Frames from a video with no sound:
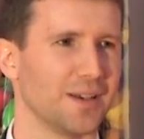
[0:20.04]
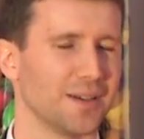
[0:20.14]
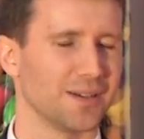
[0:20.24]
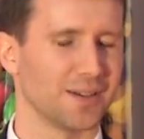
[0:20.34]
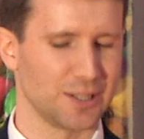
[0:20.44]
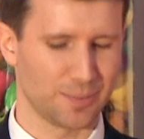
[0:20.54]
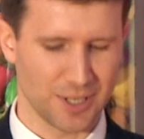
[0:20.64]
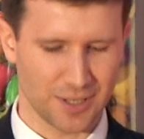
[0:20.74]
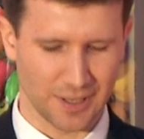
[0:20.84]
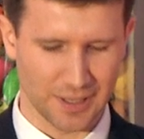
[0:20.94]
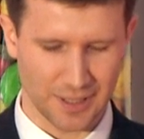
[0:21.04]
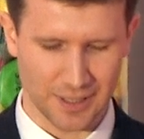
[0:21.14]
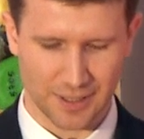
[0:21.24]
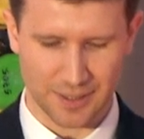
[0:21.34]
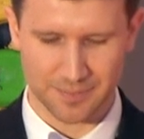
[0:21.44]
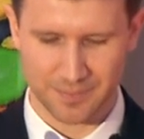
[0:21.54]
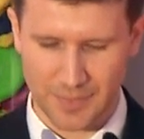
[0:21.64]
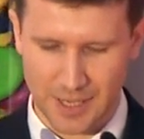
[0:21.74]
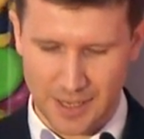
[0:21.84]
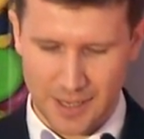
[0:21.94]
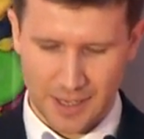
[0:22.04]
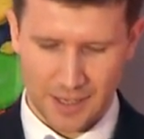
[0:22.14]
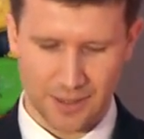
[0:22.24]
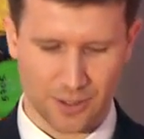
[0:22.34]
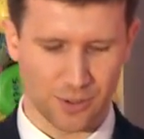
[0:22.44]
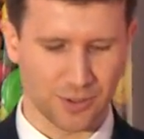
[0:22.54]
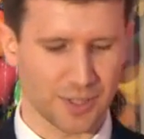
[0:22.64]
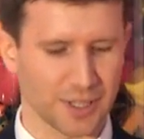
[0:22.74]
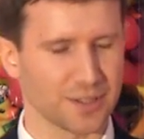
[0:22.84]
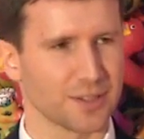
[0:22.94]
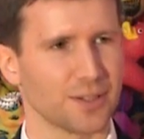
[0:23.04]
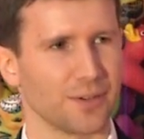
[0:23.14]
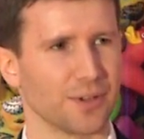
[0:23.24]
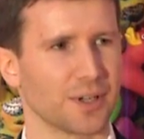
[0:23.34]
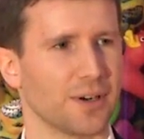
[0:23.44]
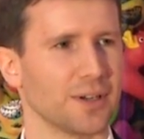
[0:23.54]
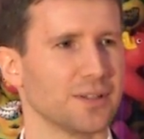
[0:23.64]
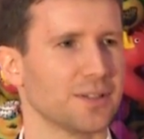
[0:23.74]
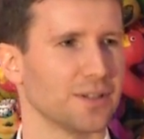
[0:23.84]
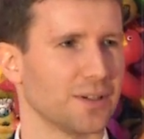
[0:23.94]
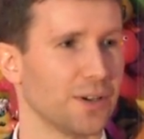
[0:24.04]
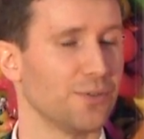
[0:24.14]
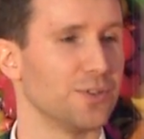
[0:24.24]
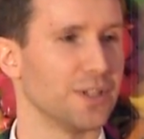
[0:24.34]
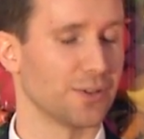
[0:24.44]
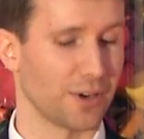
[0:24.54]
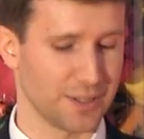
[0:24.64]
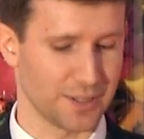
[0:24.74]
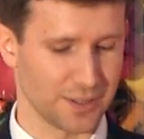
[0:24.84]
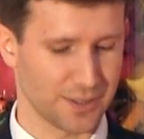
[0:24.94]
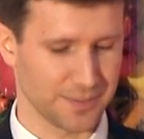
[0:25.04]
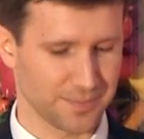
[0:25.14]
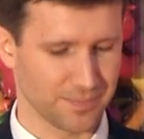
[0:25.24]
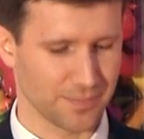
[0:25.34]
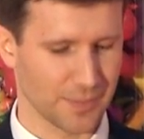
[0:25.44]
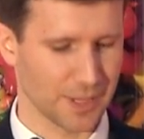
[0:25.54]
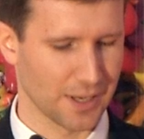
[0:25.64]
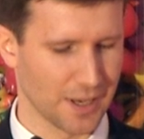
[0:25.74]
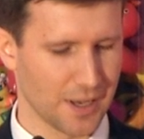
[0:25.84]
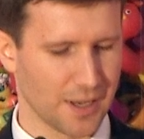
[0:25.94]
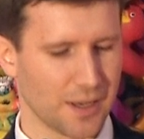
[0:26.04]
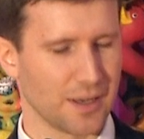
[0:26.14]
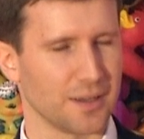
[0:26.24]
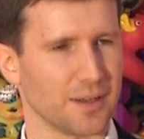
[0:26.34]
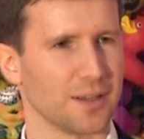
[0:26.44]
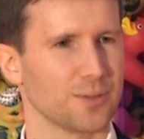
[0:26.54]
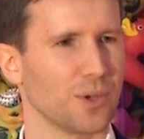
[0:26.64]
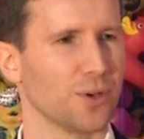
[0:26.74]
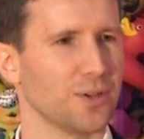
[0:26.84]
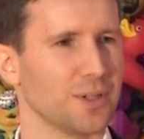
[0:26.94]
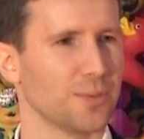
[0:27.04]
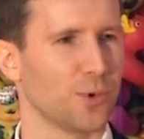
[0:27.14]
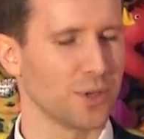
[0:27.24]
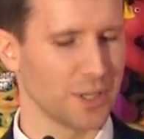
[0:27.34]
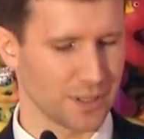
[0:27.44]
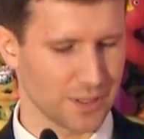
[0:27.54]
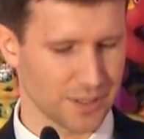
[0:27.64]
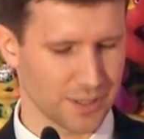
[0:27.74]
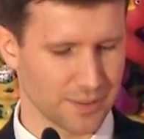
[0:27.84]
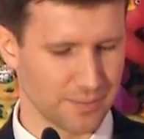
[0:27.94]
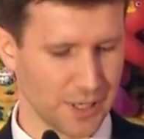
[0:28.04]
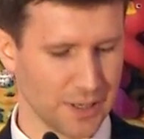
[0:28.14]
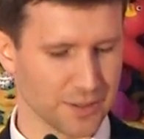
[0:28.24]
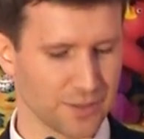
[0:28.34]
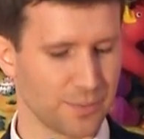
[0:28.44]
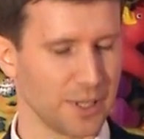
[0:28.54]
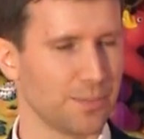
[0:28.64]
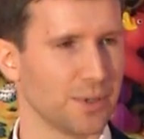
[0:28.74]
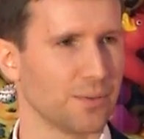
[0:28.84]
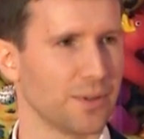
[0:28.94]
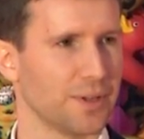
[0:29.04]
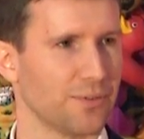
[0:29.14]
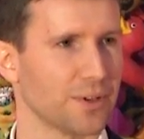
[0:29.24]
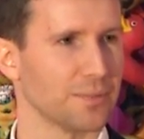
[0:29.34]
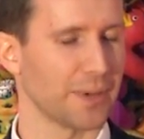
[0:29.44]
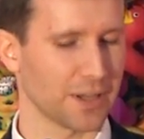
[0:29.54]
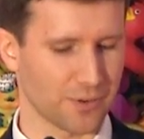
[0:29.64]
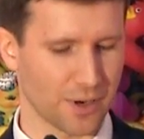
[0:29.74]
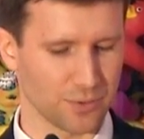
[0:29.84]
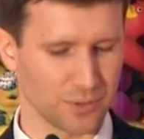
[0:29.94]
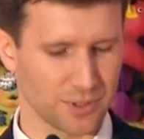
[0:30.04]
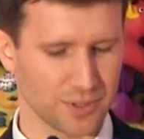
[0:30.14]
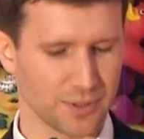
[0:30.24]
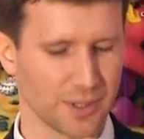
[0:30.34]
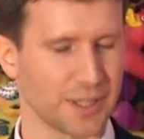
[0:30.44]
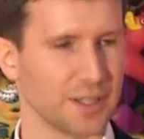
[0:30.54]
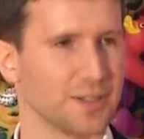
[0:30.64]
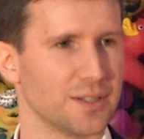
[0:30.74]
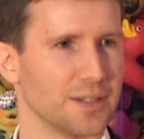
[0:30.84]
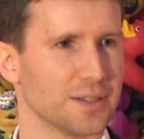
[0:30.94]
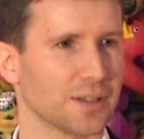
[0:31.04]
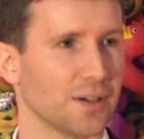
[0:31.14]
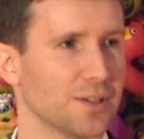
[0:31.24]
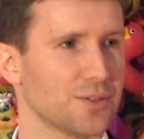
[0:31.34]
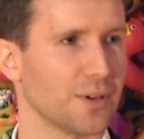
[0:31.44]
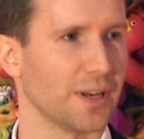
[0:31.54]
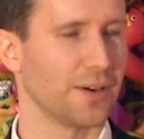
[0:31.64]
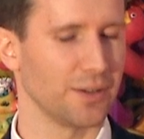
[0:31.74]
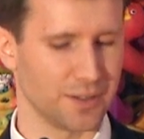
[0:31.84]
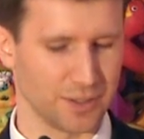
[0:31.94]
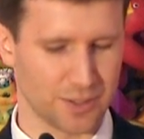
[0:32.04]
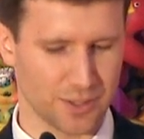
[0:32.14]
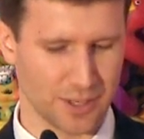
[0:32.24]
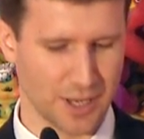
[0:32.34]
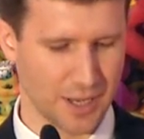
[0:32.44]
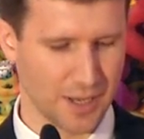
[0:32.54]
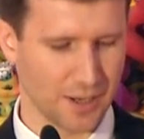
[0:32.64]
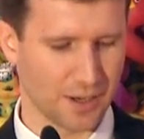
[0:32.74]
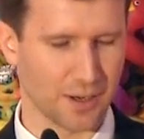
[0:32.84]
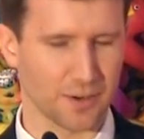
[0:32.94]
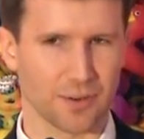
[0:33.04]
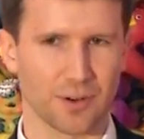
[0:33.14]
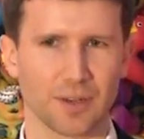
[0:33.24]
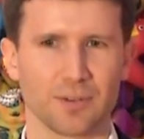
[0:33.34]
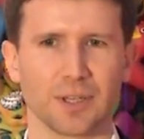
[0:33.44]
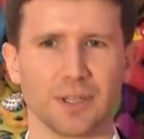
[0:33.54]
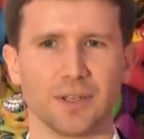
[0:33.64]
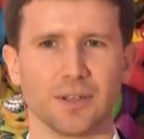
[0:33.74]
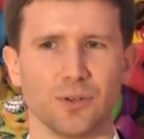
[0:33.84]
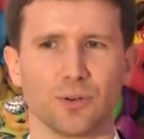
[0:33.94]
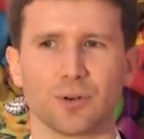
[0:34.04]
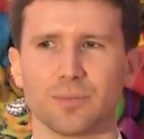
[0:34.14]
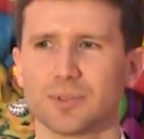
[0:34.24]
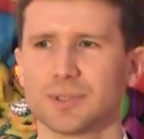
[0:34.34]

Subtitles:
especially in the context of the current refugee crisis. As we heard in the morning, millions of people with different backgrounds, identities and cultural heritage are arriving in Europe,